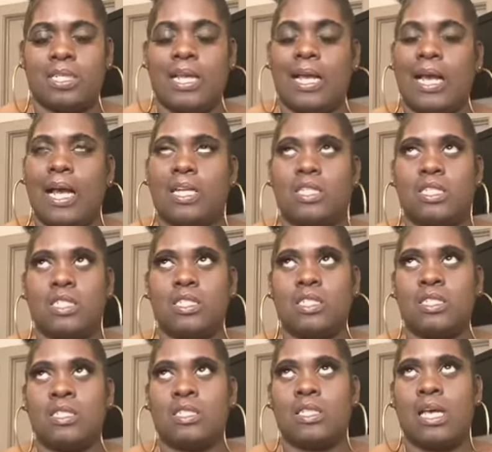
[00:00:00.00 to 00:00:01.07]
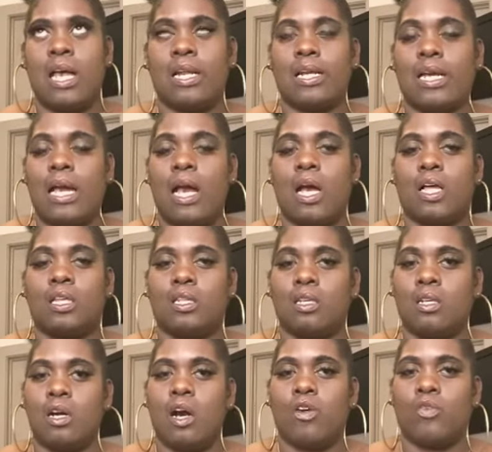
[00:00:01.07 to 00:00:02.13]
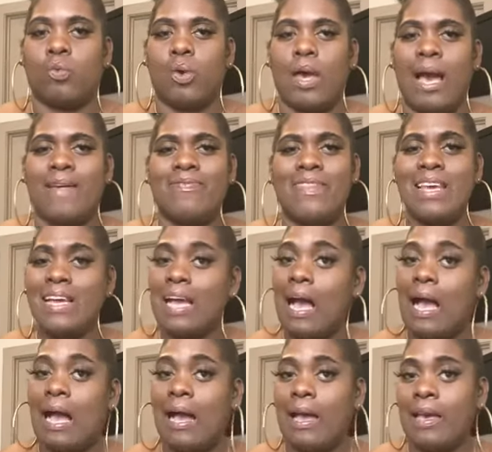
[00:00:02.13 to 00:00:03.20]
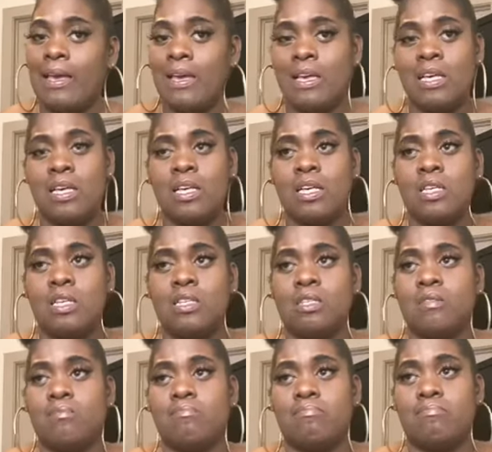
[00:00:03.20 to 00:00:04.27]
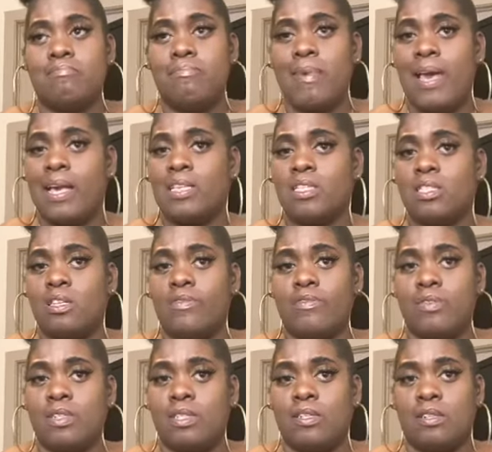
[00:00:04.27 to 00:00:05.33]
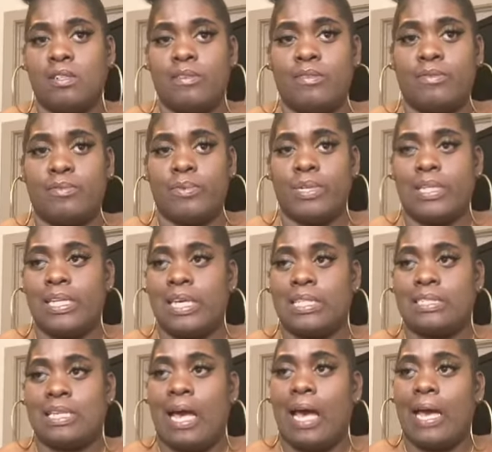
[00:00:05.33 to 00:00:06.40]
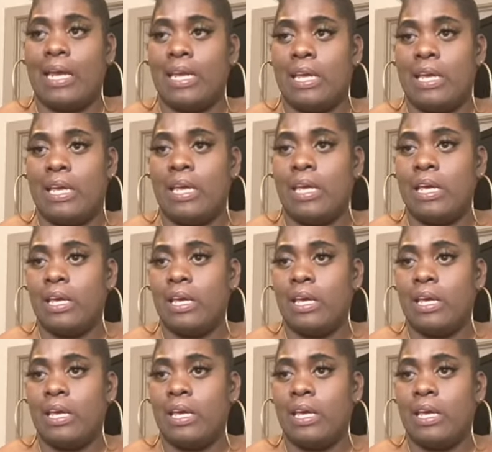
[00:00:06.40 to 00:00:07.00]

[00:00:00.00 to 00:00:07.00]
Like, I just kind of got a little overwhelmed. I think I may suffer a little with anxiety,